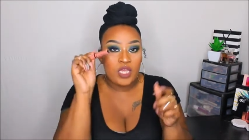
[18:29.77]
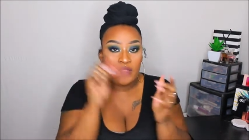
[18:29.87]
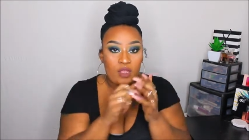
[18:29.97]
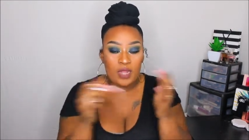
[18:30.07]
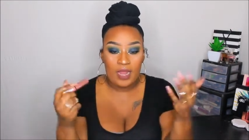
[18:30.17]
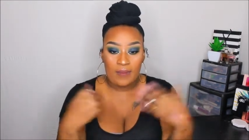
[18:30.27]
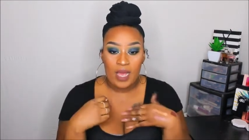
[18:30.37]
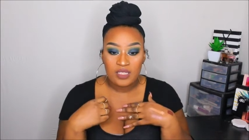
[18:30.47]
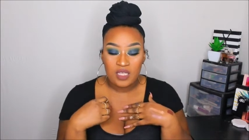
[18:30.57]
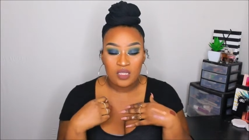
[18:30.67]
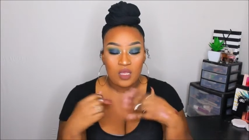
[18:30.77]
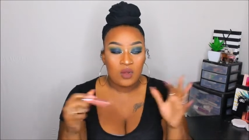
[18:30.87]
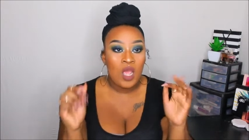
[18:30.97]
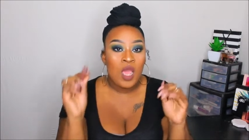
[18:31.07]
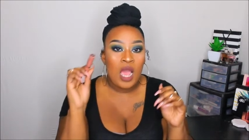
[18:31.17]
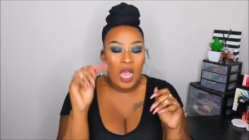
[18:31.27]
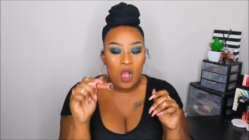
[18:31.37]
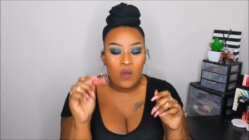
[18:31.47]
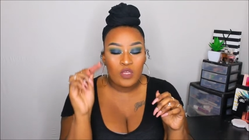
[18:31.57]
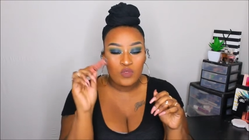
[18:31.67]
and they're like my skin tone, I
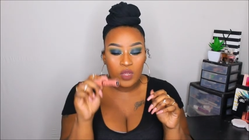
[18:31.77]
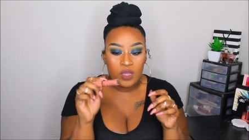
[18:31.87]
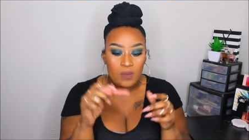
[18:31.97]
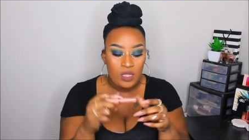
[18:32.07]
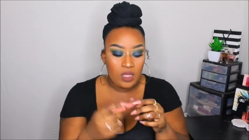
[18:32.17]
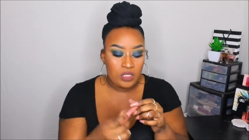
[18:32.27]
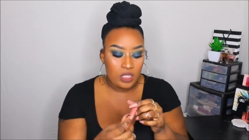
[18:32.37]
always recommend this.